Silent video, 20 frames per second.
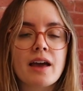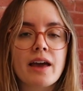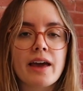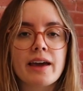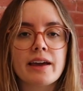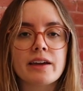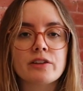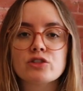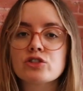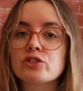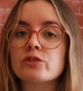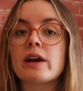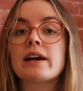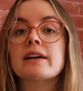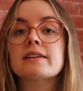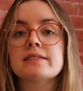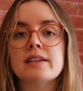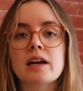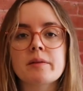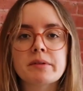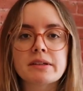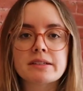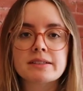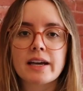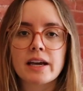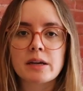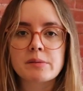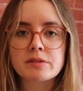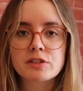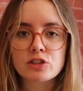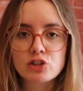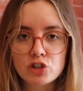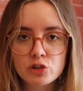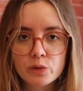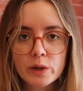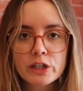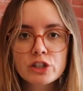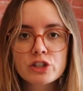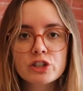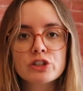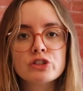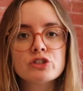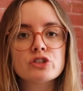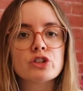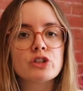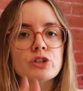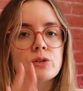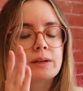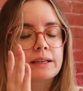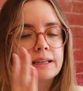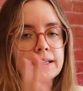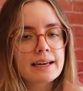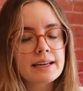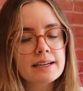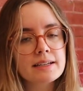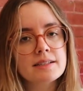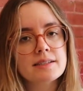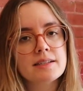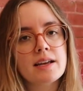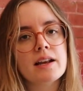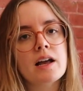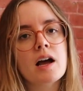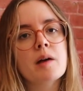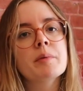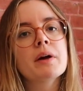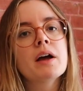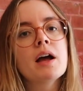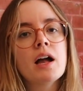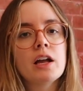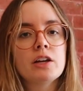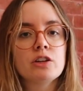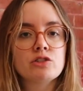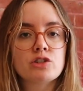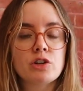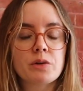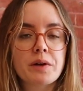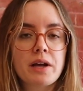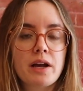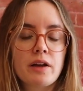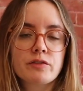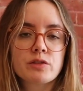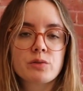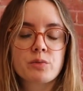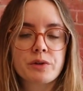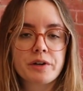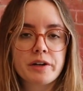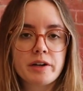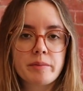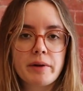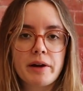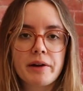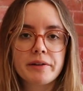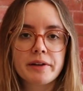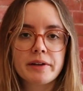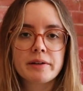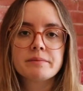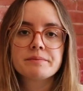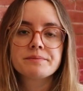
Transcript: a direct debit type situation so you can get it set up and you don't have to worry about it.